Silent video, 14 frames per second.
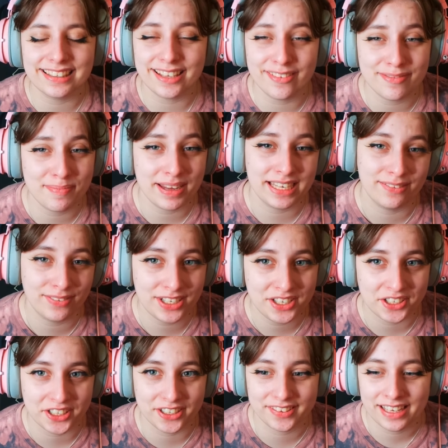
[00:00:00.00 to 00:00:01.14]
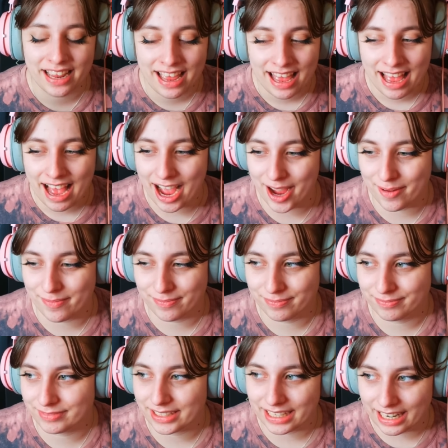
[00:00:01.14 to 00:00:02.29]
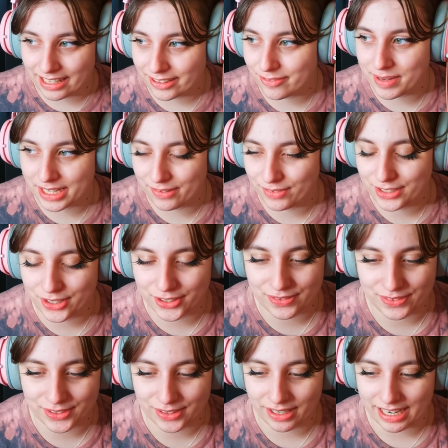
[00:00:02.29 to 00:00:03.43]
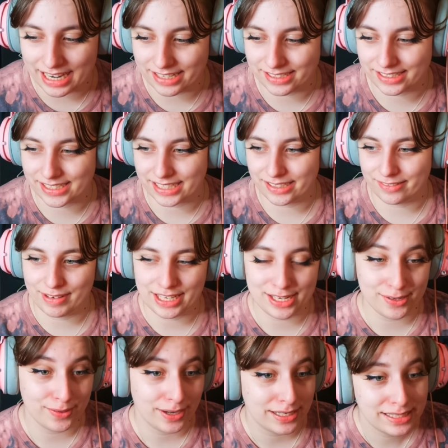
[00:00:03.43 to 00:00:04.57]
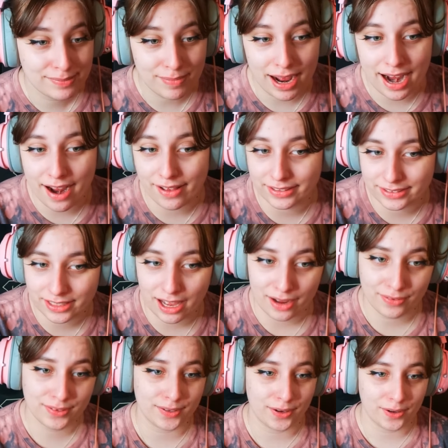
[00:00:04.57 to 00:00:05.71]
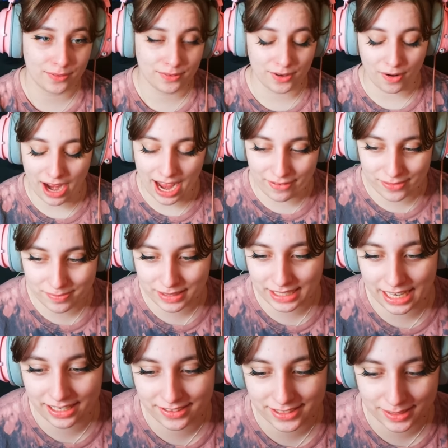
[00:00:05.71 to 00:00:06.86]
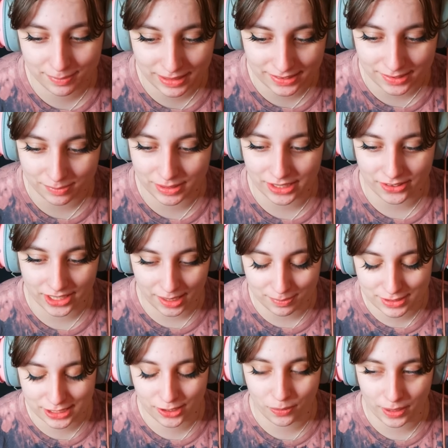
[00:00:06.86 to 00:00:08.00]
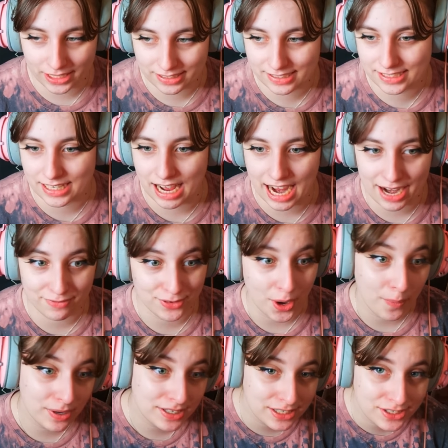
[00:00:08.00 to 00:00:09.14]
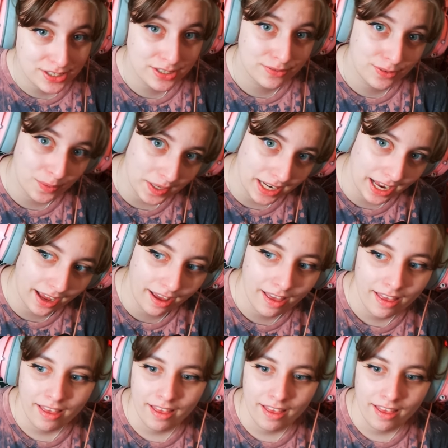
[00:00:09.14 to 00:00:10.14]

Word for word: I love making videos. Um, I love making videos for you guys and making you guys smile and laugh. So no, I haven't been canceling because I'm gearing up to quit. I have no intention of quitting.